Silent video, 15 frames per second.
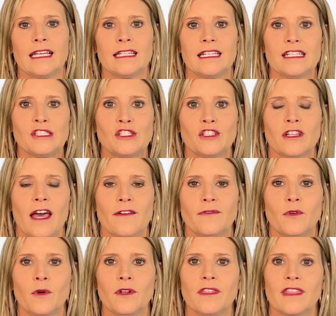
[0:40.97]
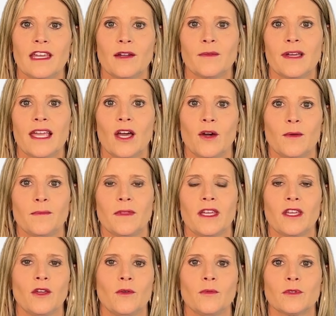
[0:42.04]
It is July 4th, and we hope that you